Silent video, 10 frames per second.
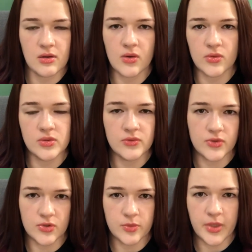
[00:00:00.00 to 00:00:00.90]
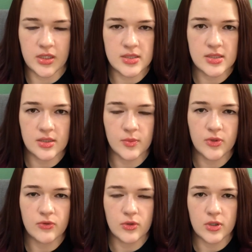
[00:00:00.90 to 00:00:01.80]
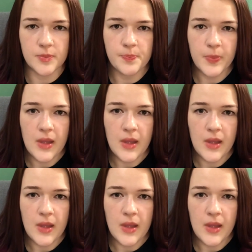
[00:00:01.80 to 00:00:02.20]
cold and flu medicine before,